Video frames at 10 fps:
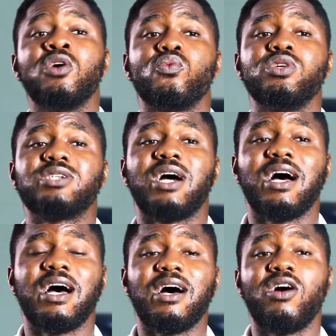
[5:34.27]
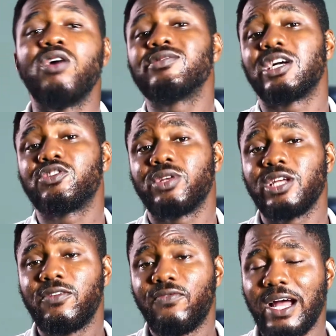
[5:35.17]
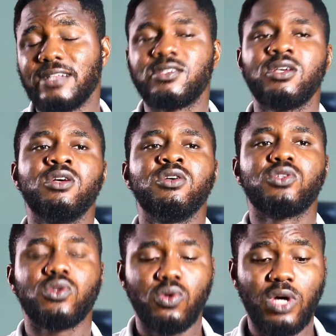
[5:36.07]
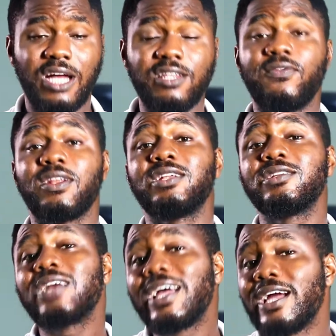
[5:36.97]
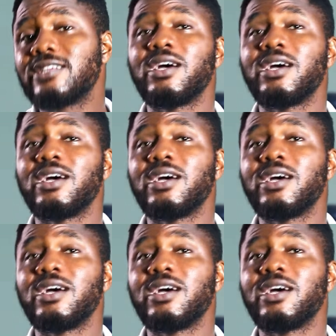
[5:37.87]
which are unsaturated fats. So the fertility diet